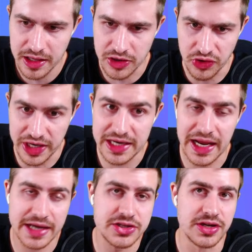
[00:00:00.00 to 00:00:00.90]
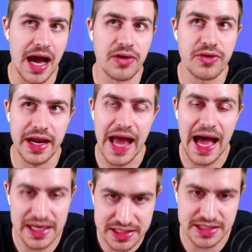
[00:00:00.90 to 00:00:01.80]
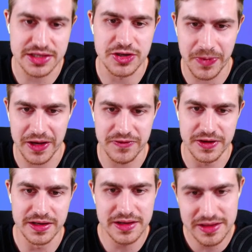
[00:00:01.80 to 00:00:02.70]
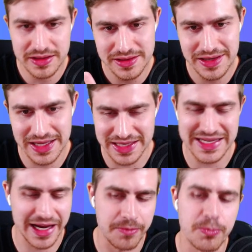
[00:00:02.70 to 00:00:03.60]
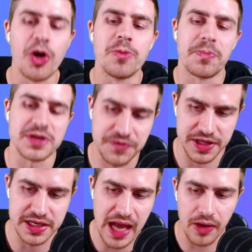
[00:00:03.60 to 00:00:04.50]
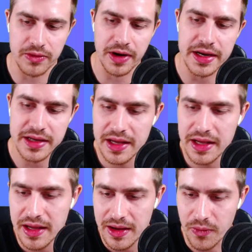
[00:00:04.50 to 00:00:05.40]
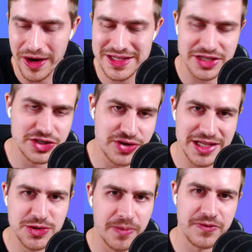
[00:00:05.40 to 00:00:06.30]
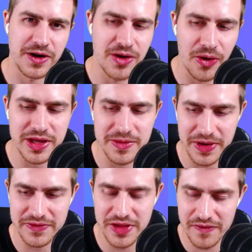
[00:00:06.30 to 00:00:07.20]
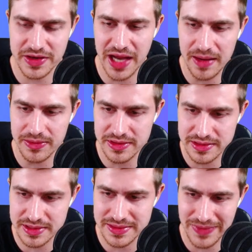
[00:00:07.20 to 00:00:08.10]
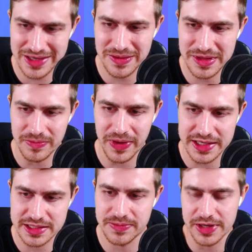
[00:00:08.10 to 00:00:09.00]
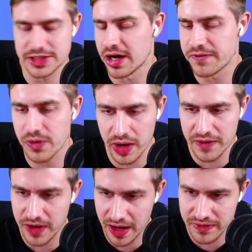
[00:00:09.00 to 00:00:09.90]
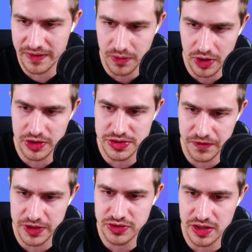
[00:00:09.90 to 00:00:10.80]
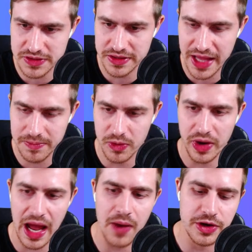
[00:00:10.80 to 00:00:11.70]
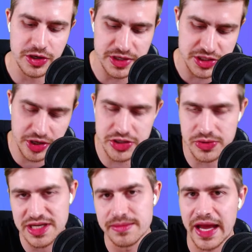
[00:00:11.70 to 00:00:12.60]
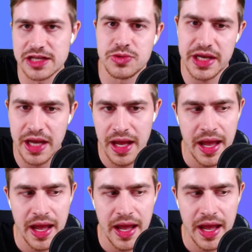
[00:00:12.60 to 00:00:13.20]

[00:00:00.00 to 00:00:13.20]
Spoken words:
you need like to downgrade Alisson to Pickford, there's like a purpose for the downgrade. Whereas a straight swap for a goalkeeper, even though they have the double, might not be the best. But yeah, if you want to use your free transfer on that, but what I would do is look at your team next week,